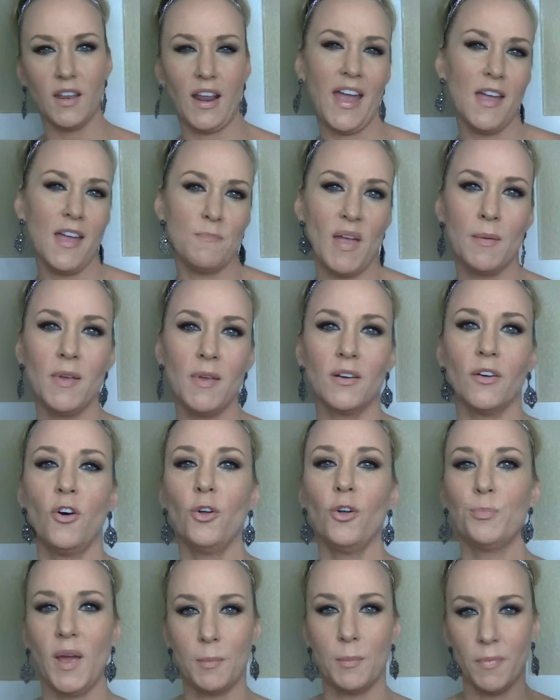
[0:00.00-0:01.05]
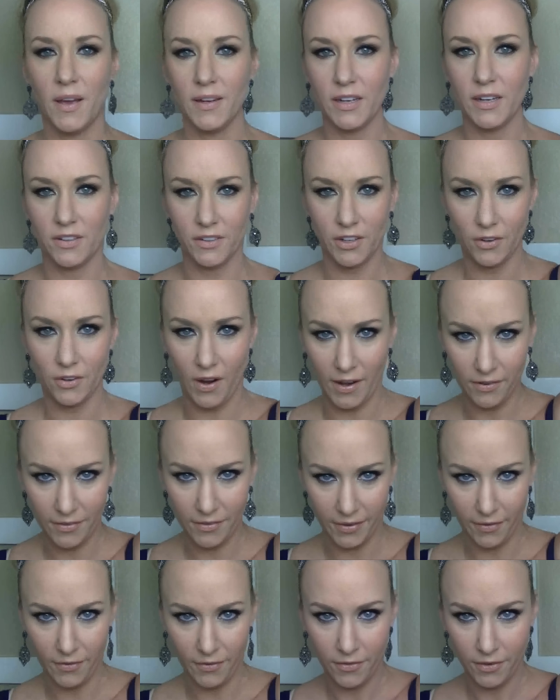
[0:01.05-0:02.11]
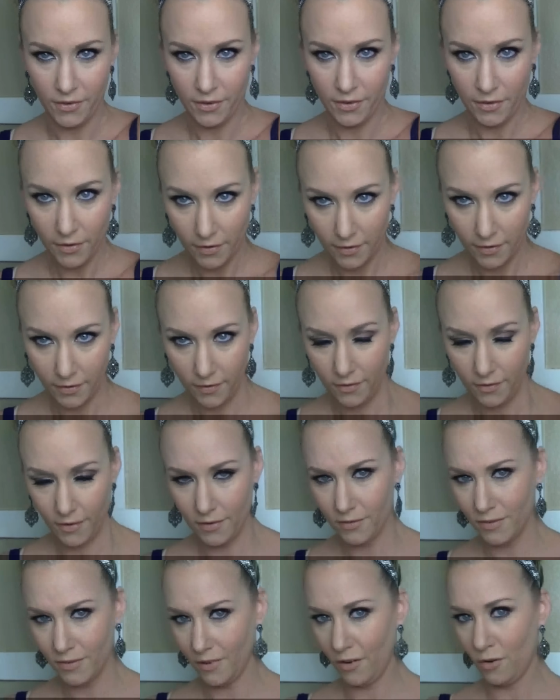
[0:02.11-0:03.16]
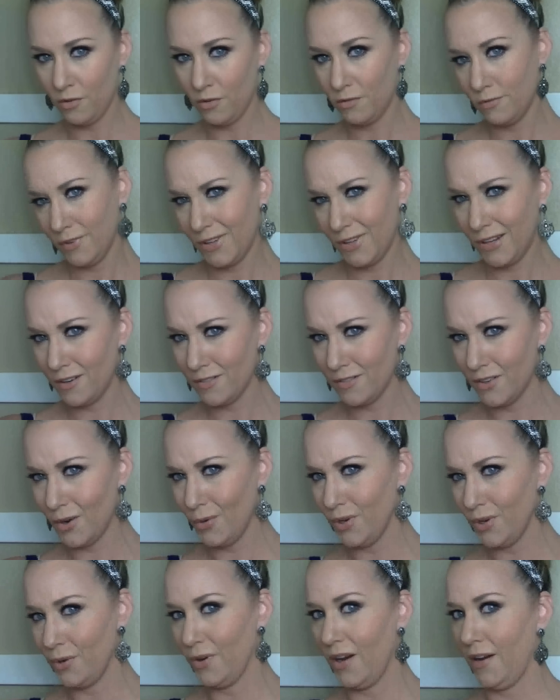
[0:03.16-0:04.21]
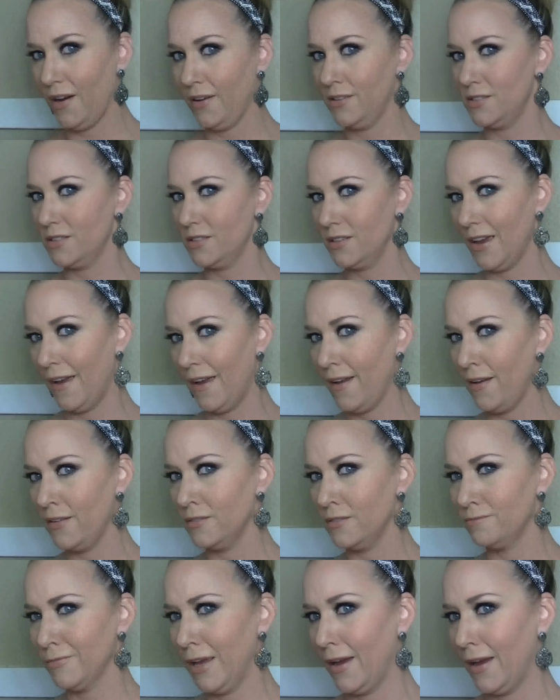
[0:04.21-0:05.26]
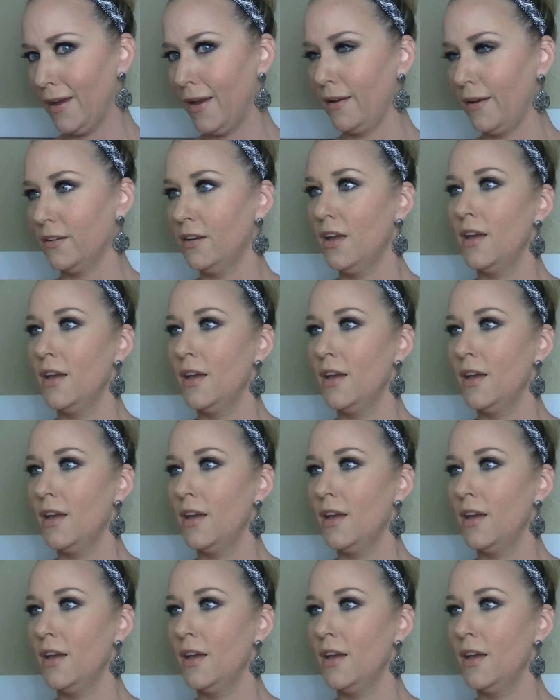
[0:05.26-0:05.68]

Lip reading: Hey, maybe it'll hold my bun in too. I don't know. I don't know. You never know, you guys. Okay? Okay.